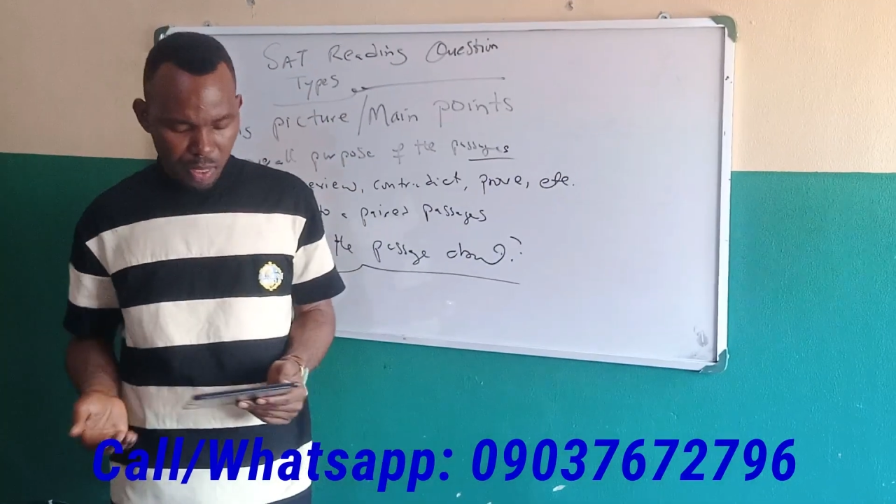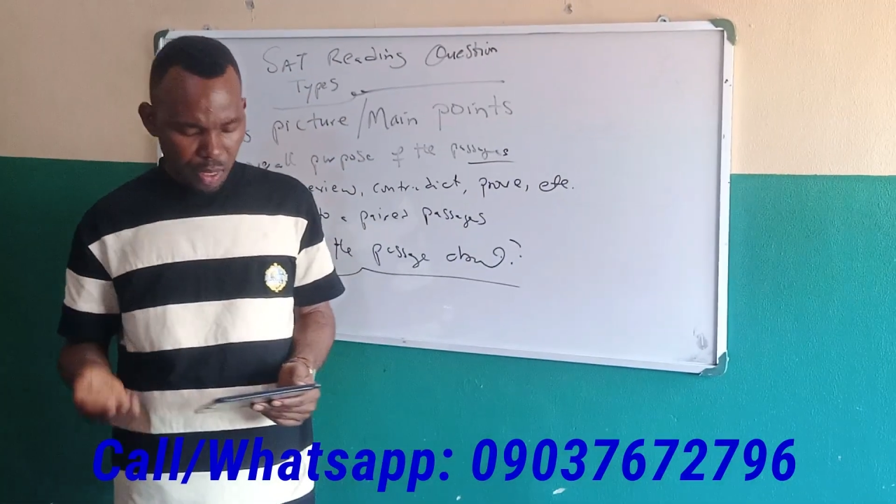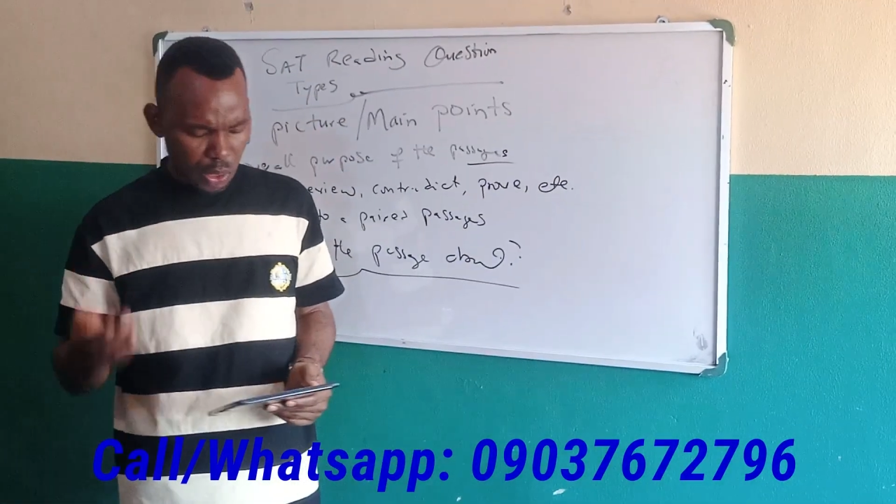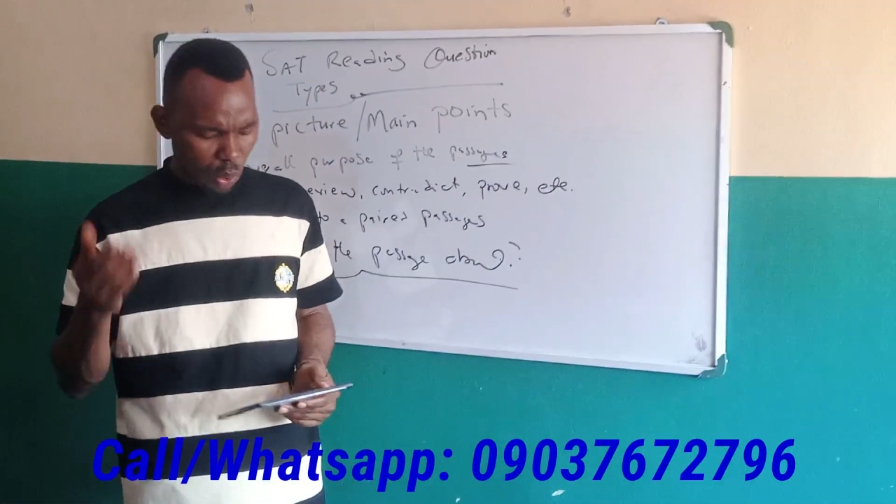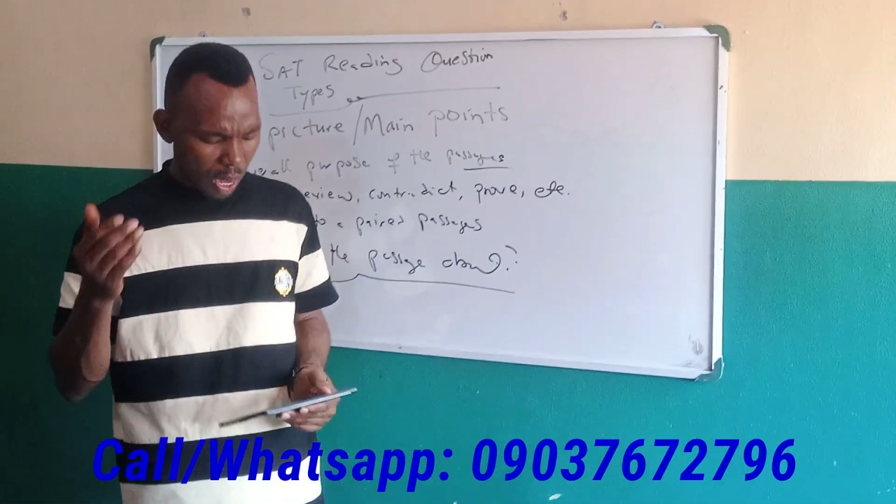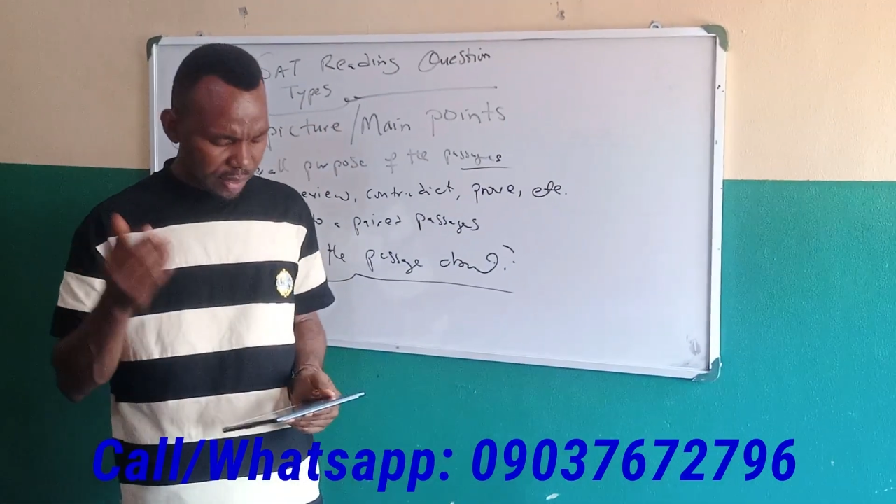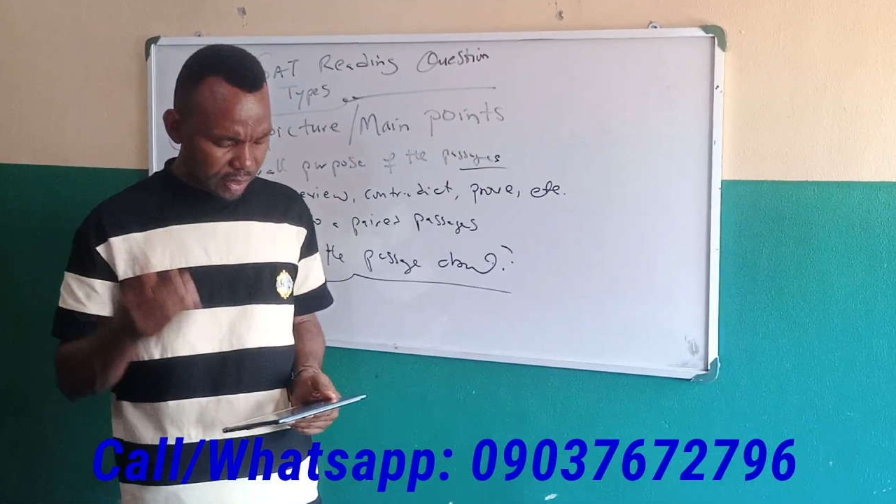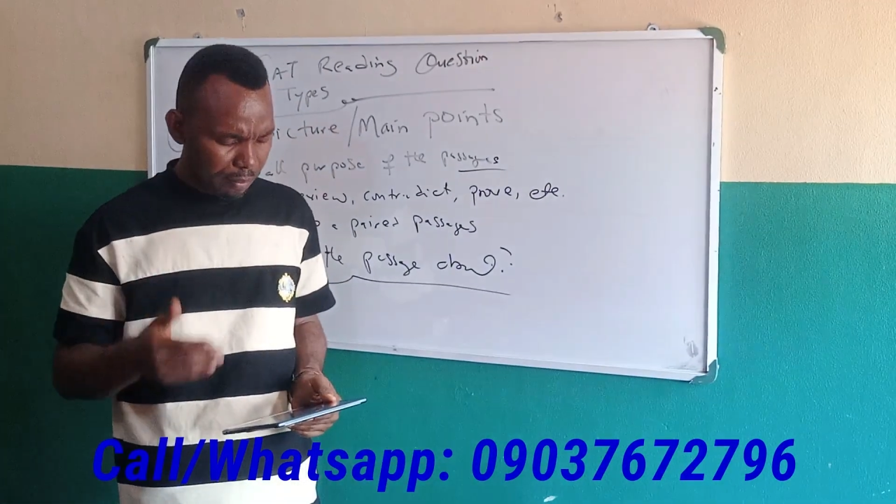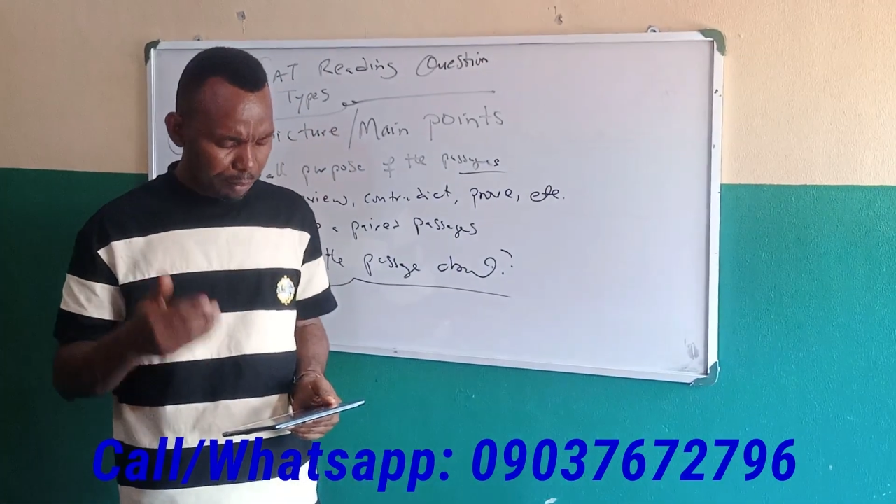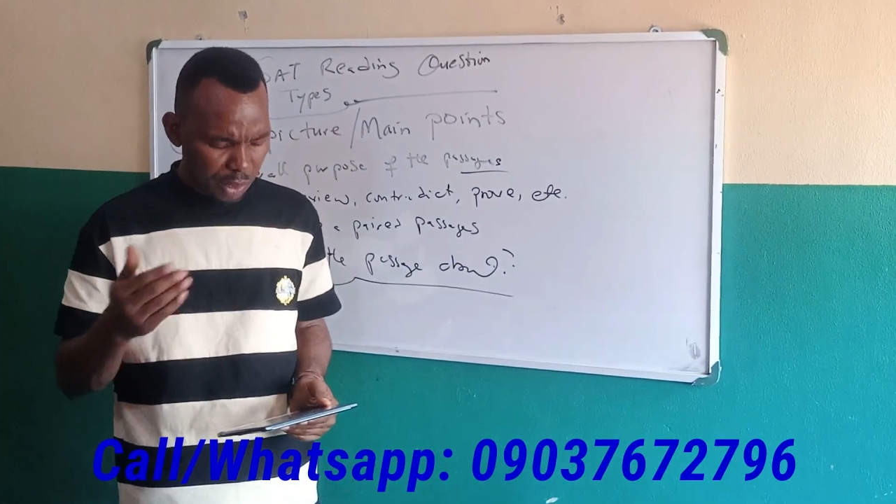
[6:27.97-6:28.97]
you are
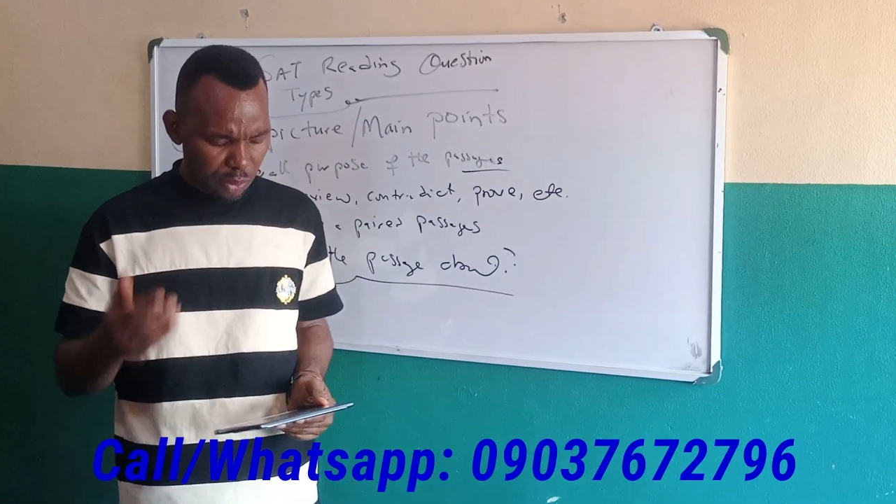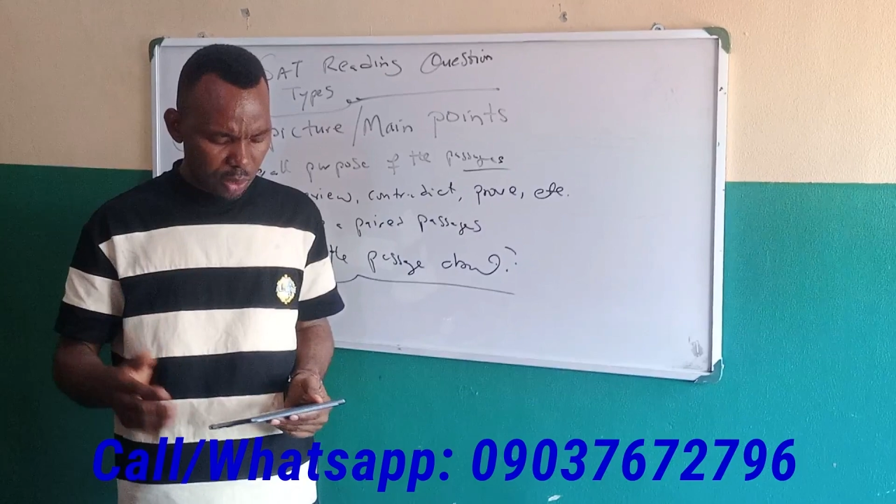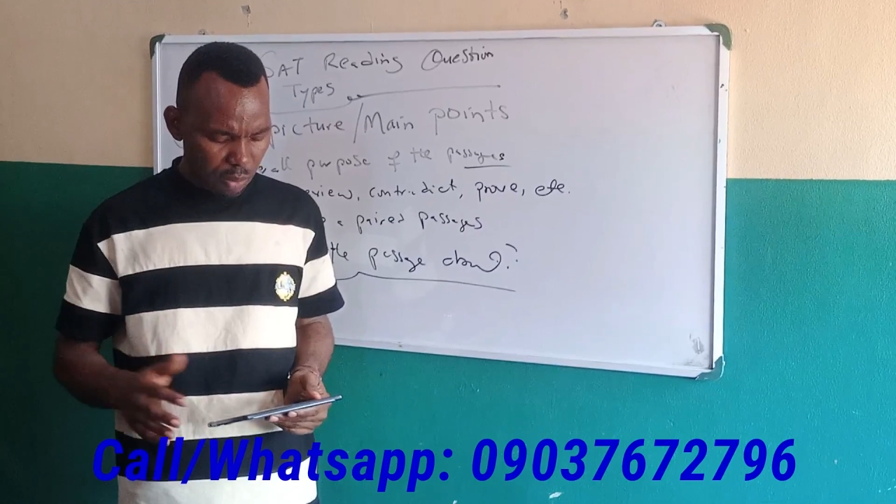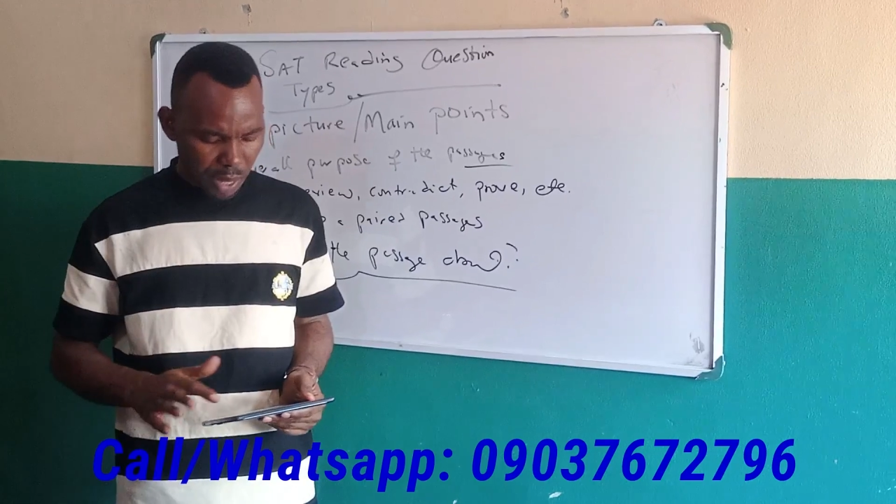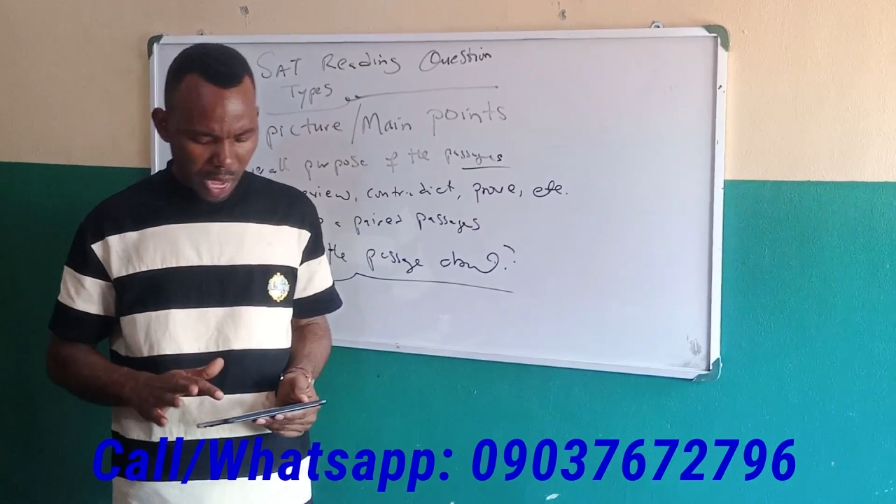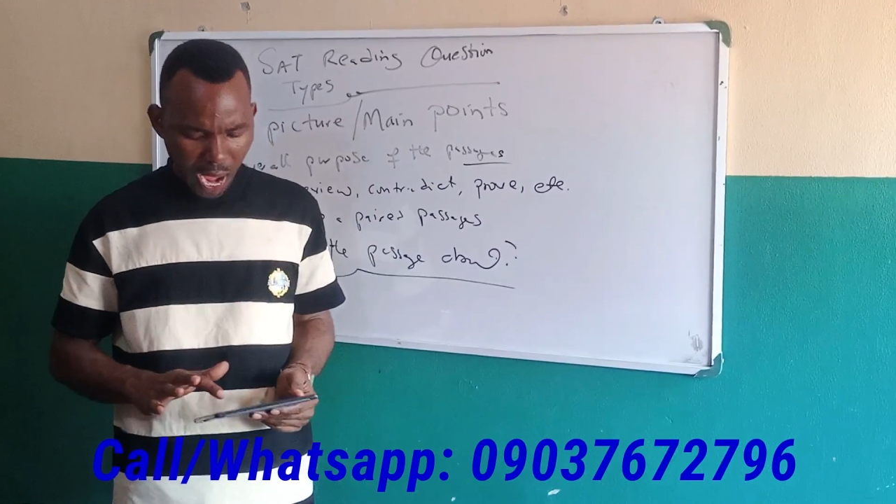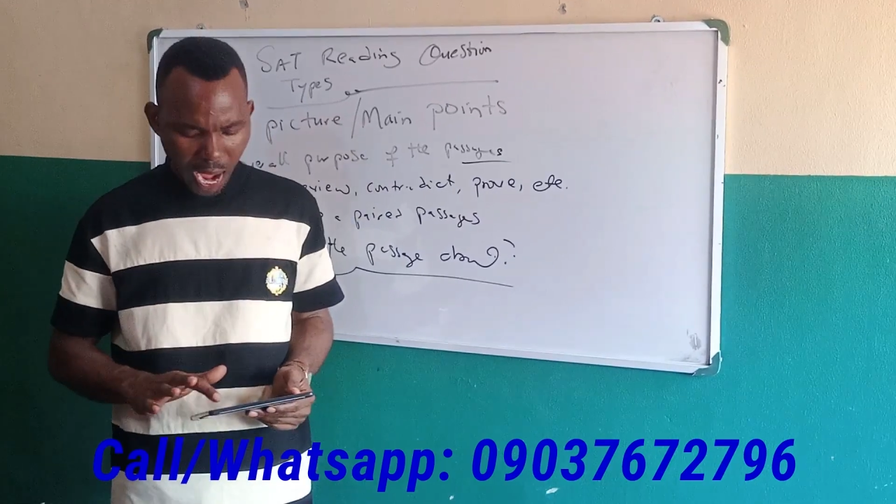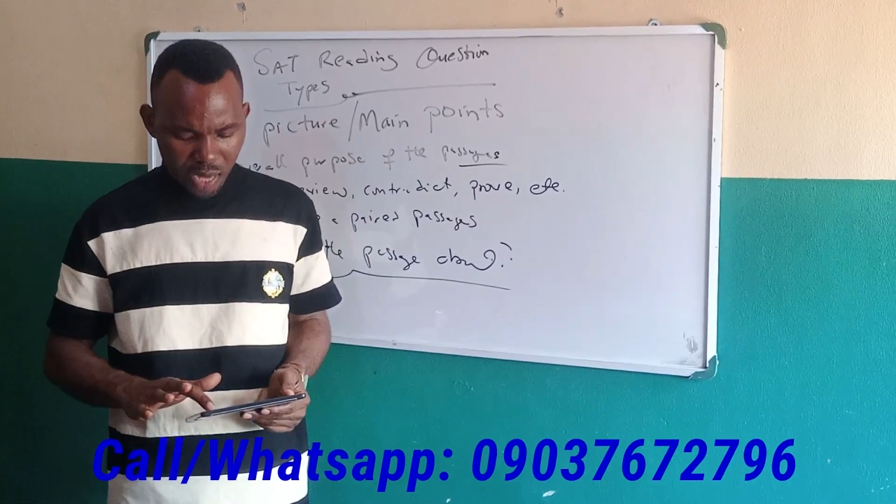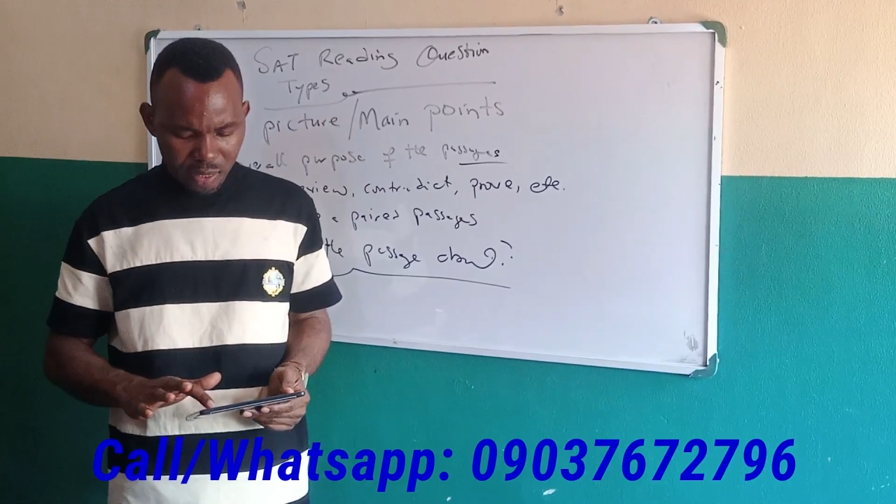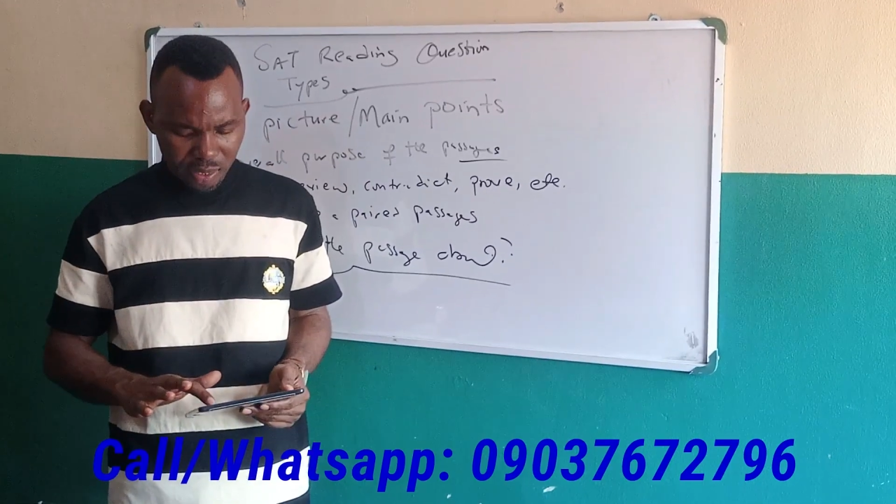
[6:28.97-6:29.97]
simply going to be
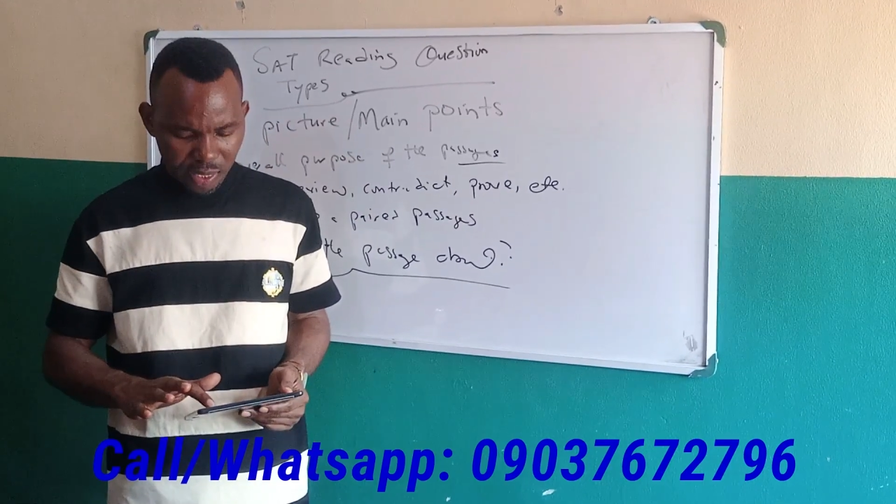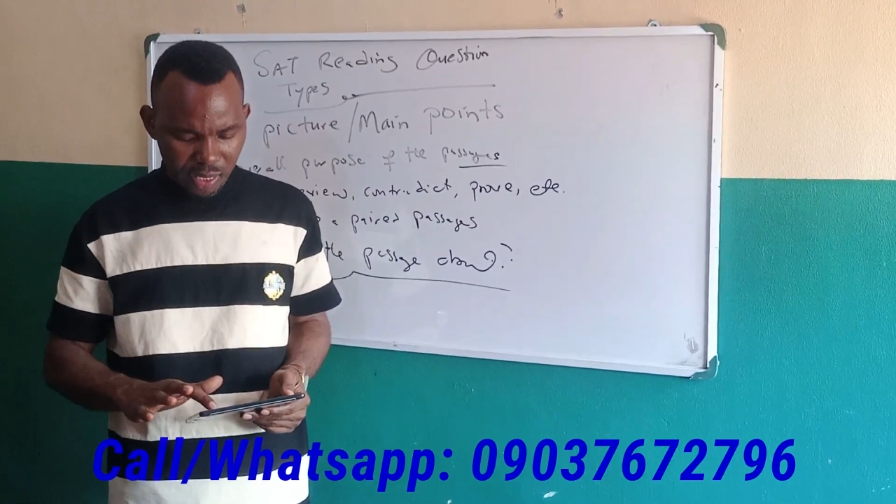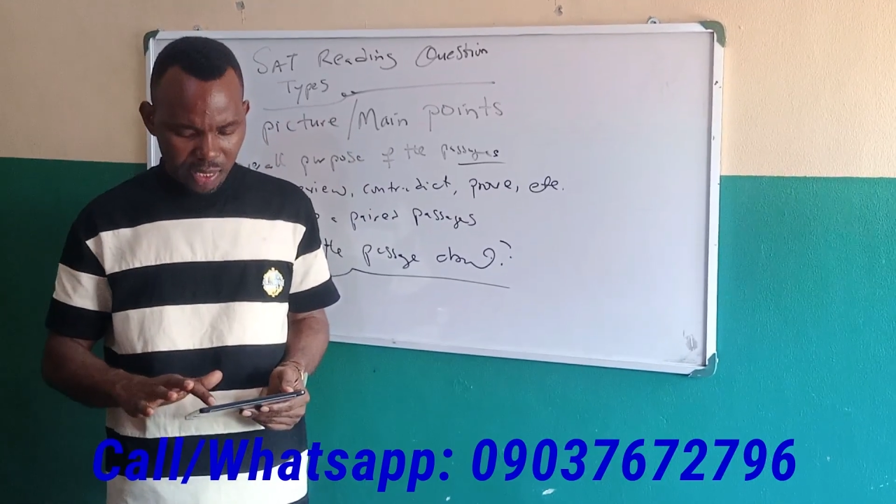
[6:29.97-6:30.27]
asked